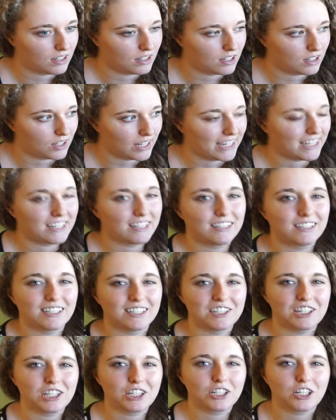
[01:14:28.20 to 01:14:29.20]
like
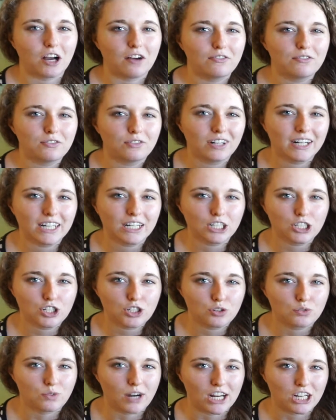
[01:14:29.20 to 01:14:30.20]
discovering
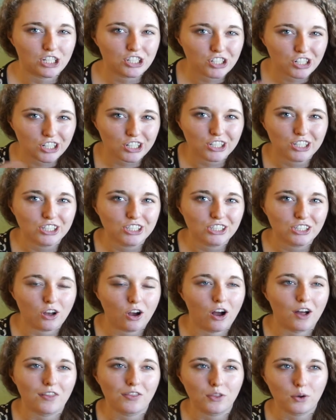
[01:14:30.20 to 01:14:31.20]
treasures
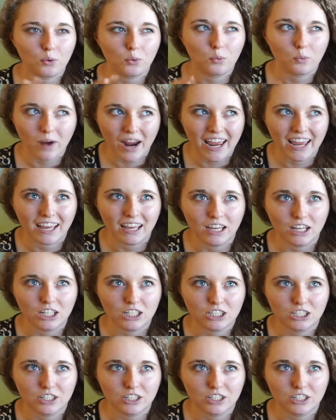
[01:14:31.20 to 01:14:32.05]
on the way